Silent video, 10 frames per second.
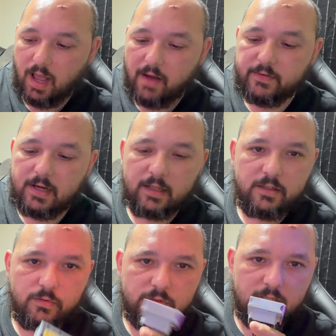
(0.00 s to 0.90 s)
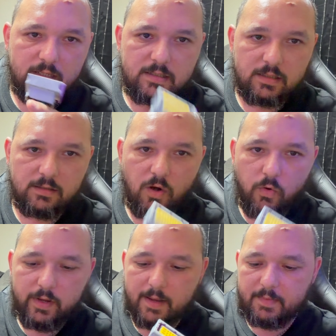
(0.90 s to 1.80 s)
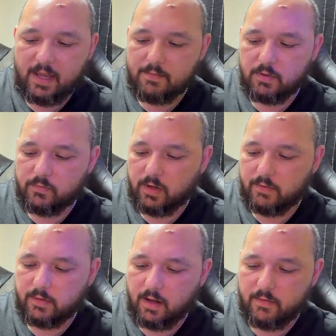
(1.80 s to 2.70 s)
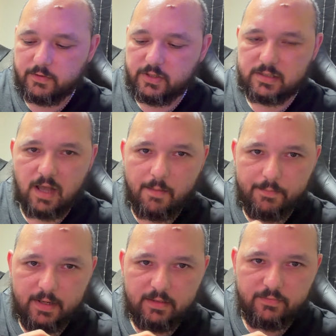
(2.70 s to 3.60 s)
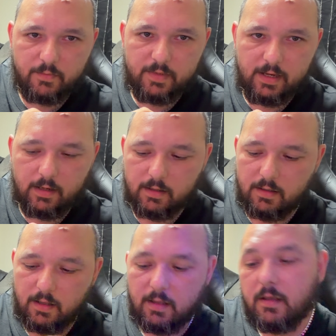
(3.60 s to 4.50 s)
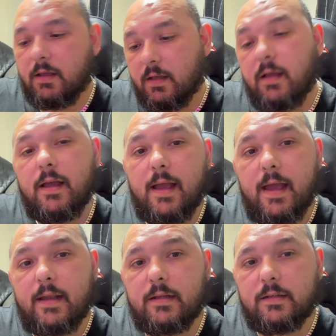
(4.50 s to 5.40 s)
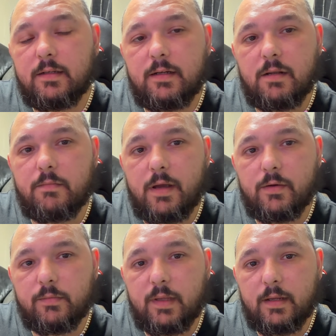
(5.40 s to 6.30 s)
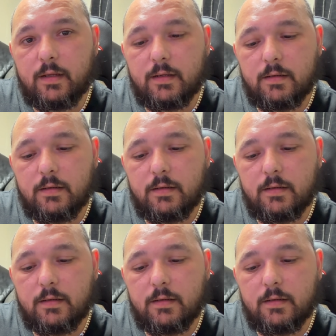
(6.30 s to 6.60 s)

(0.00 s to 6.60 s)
I will not use this OEM cable, whatever. I will just unpin it from here and run my own thing